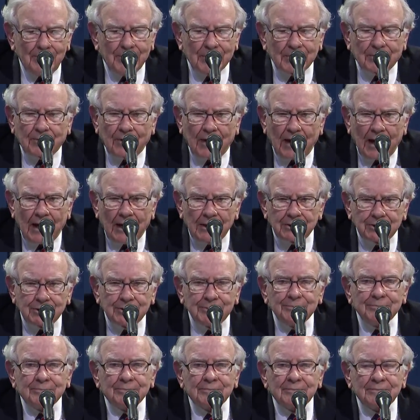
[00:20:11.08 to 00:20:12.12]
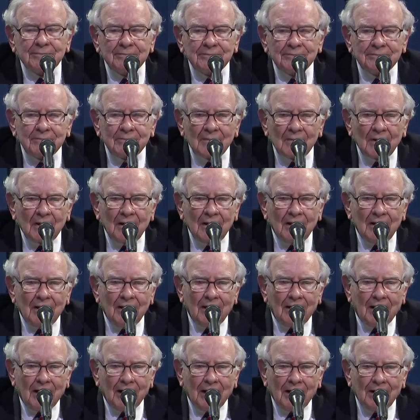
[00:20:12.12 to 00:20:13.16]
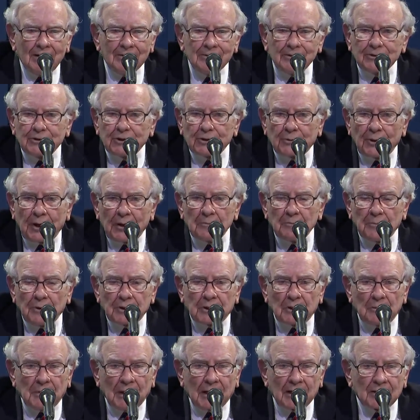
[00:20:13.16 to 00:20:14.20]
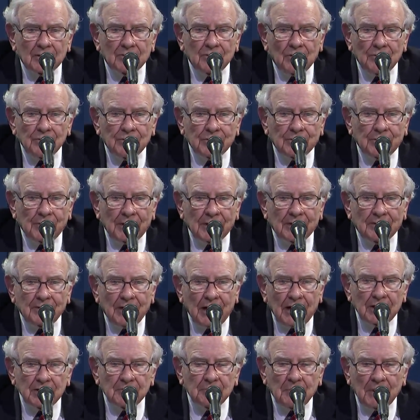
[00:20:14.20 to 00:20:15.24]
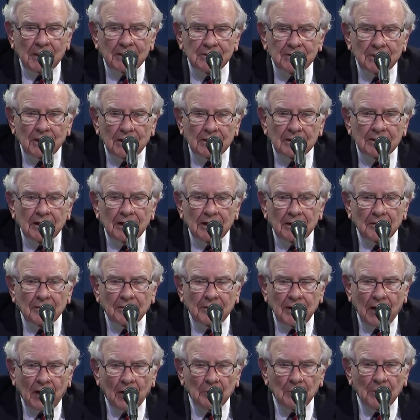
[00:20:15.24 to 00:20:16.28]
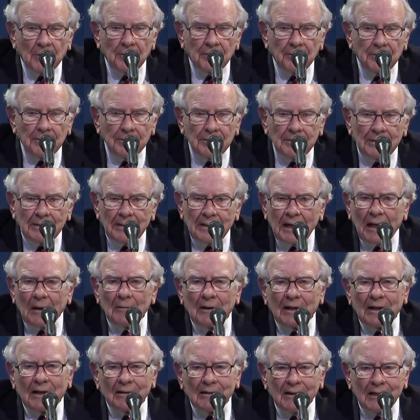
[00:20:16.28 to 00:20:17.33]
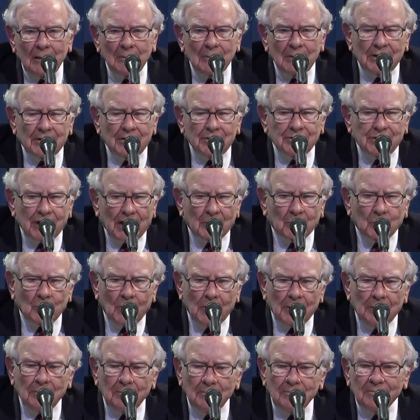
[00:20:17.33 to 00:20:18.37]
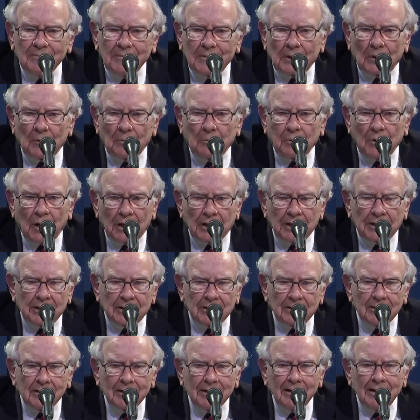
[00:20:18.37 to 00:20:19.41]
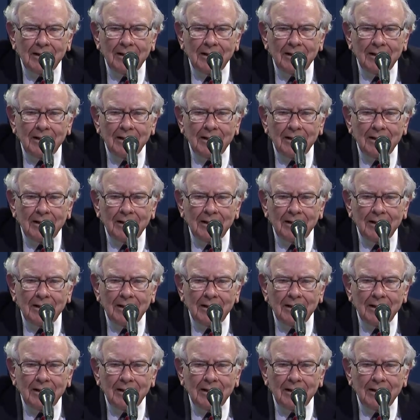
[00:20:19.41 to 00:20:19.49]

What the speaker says: crash, and there's a great book about it called The Great Crash by John Kenneth Galbraith. Let me interject one little plug here.